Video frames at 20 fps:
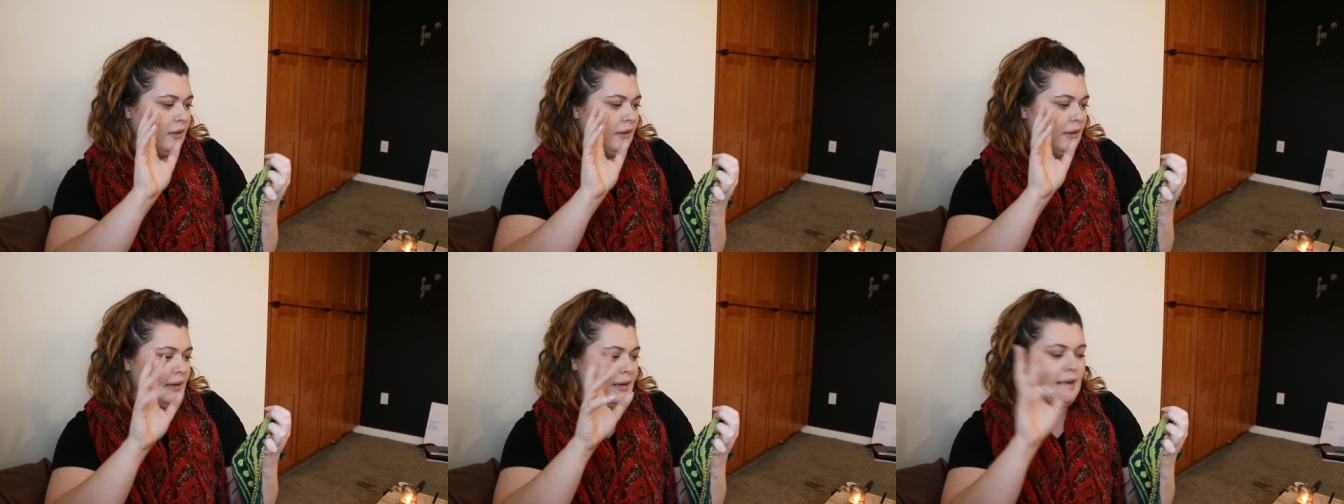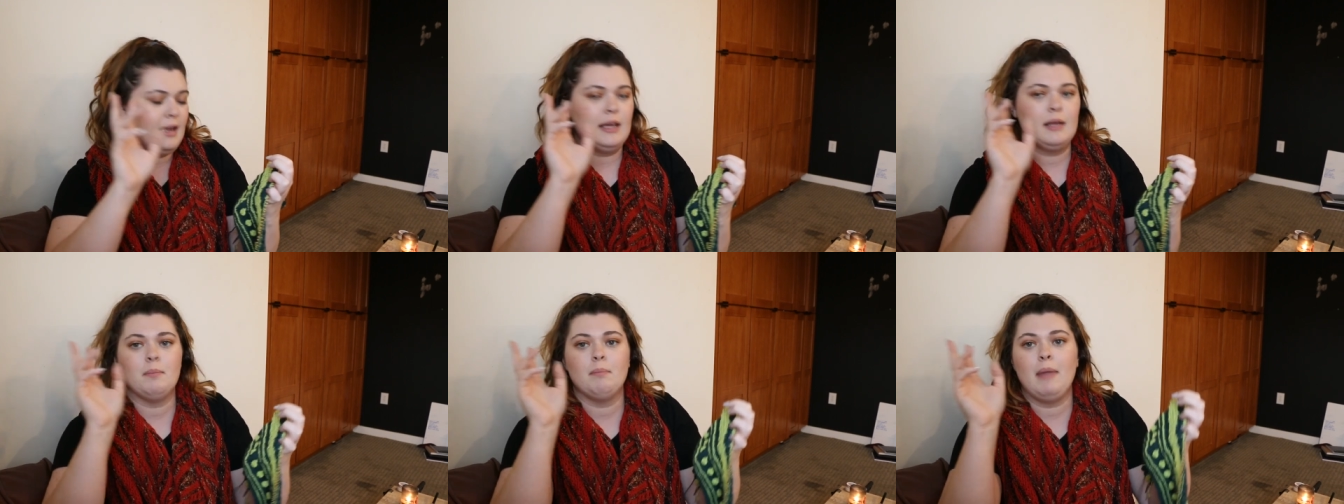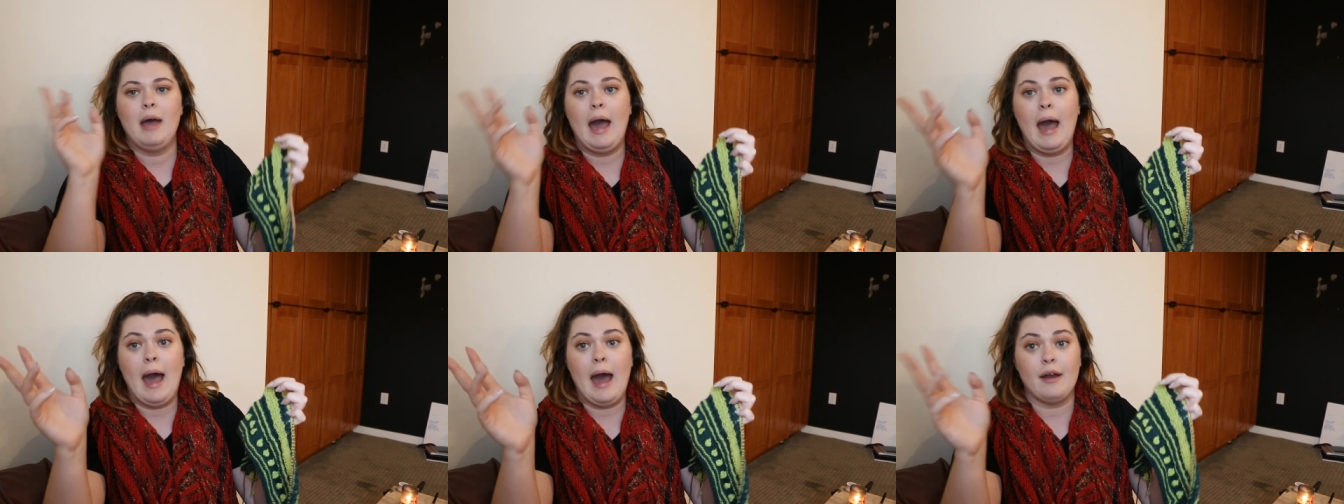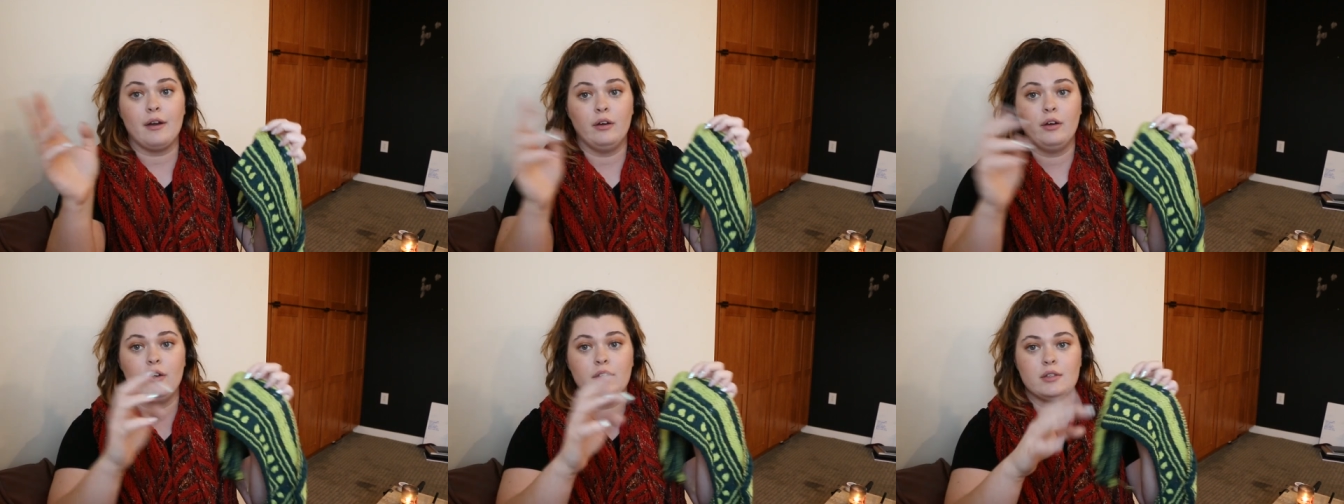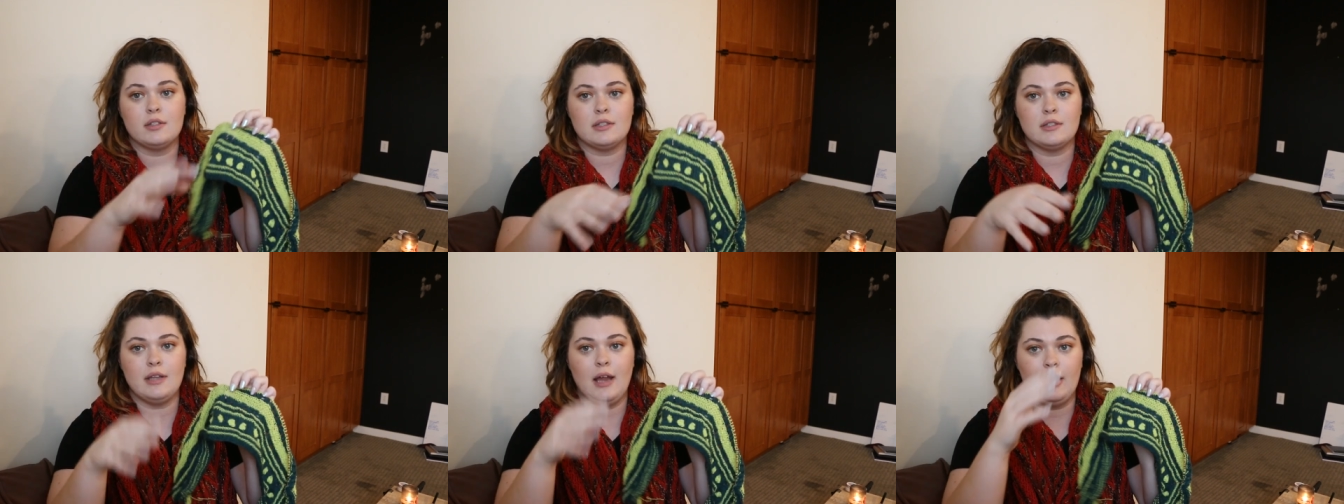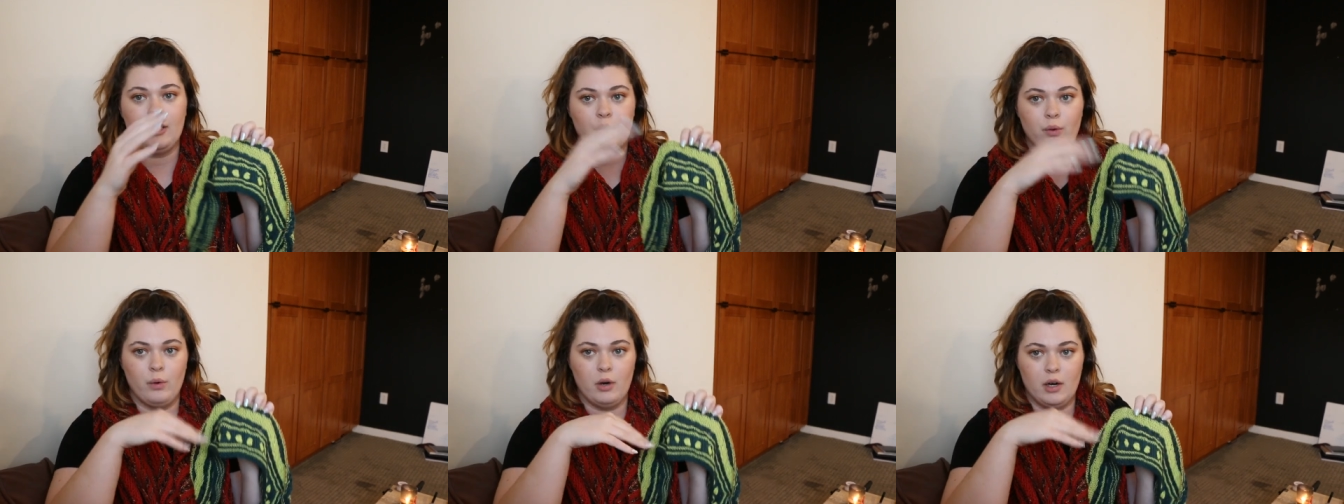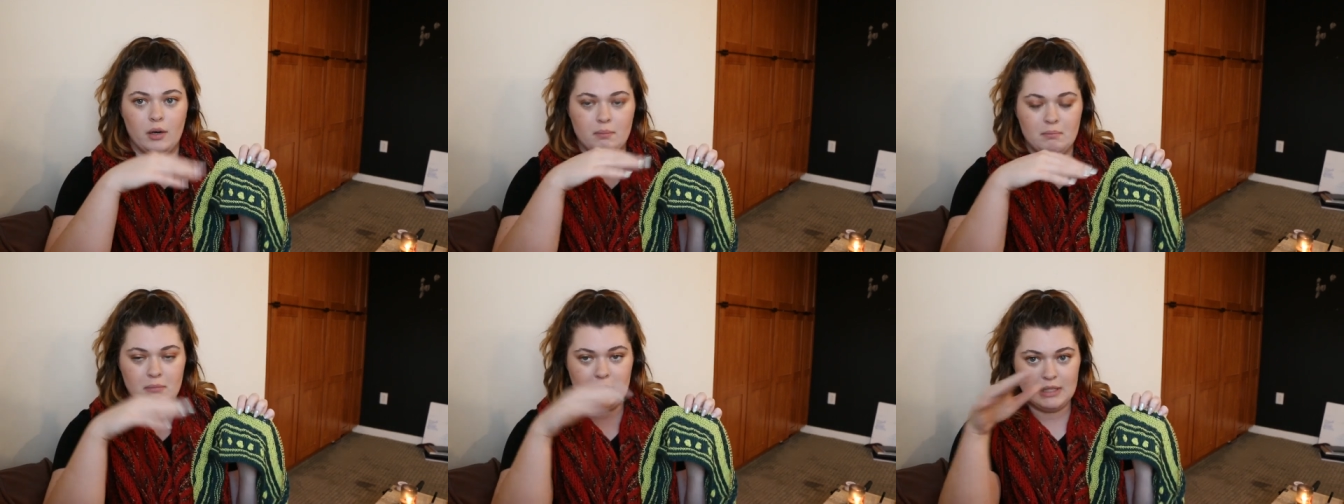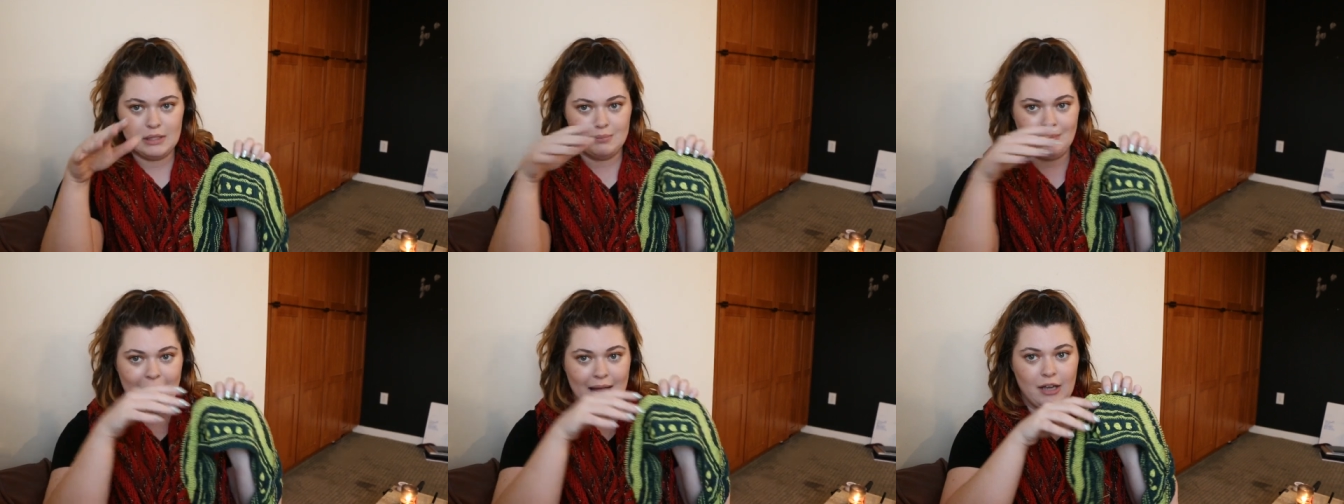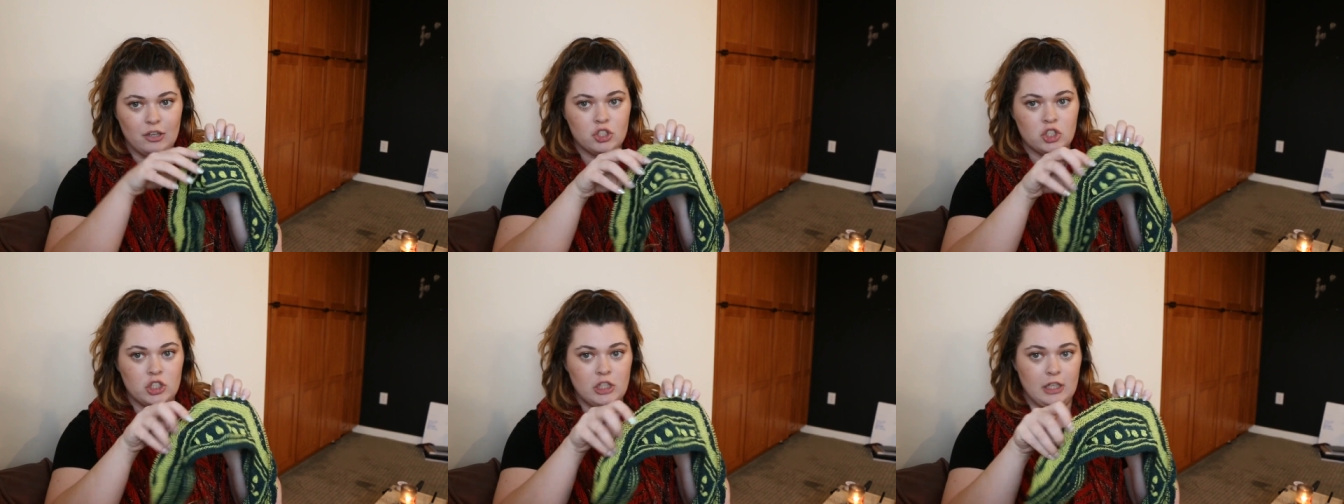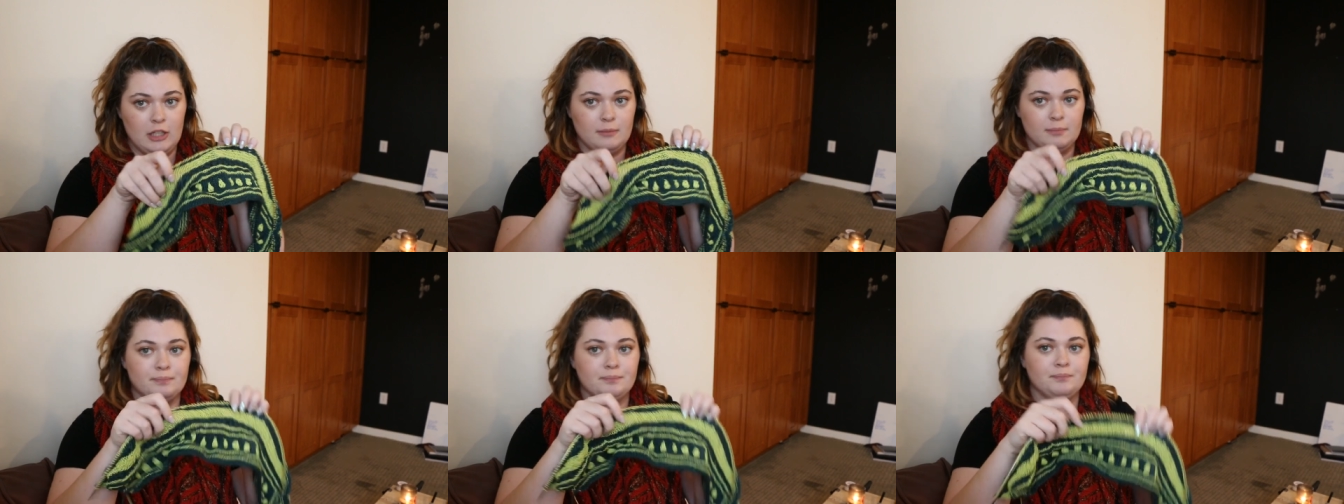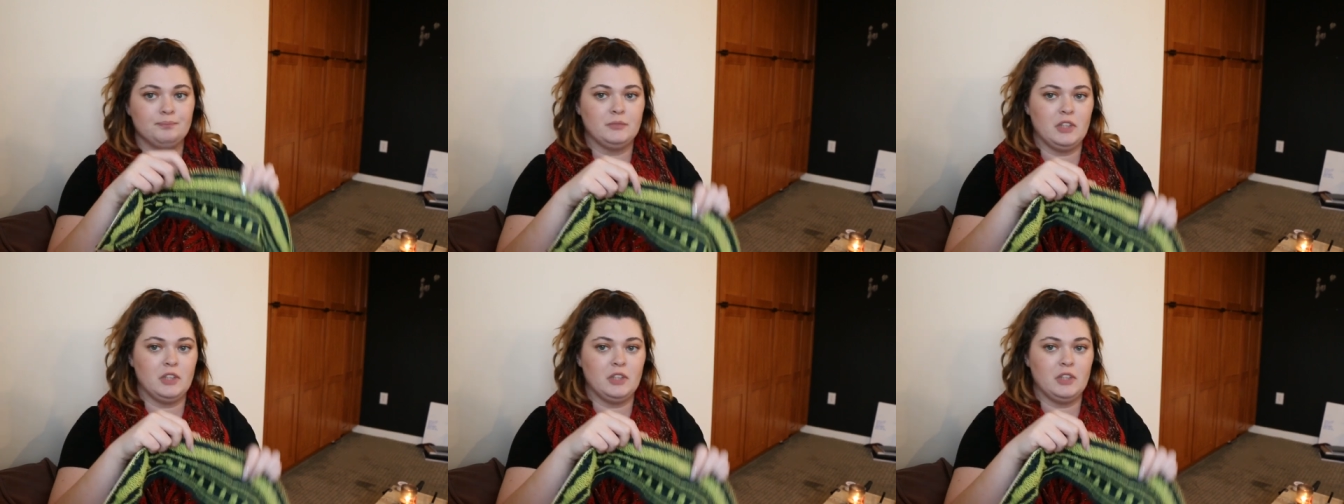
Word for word: knit patterns that you are mix matching,